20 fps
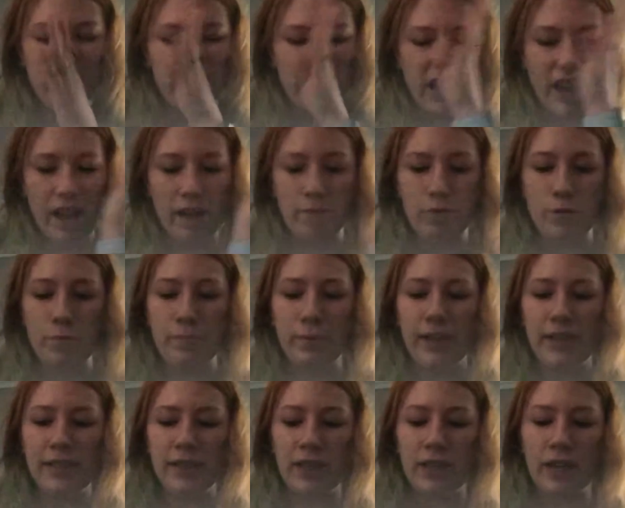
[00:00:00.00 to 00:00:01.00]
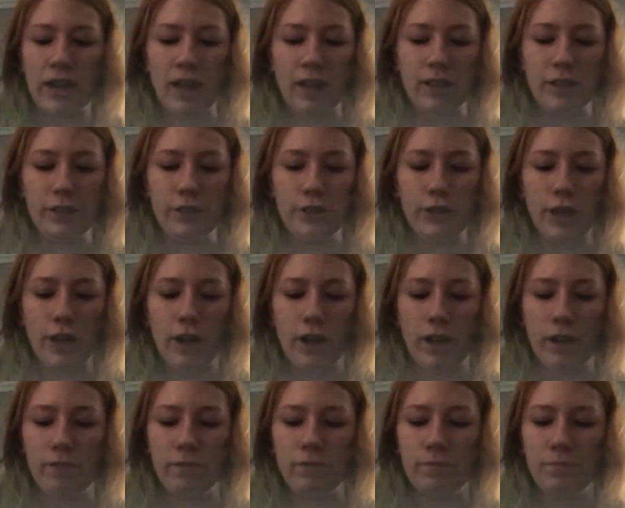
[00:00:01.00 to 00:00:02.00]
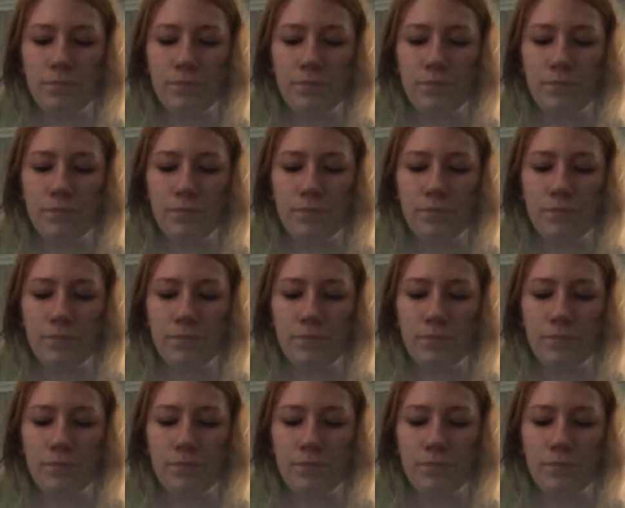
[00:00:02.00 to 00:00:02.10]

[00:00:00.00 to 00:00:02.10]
to have a basic knowledge of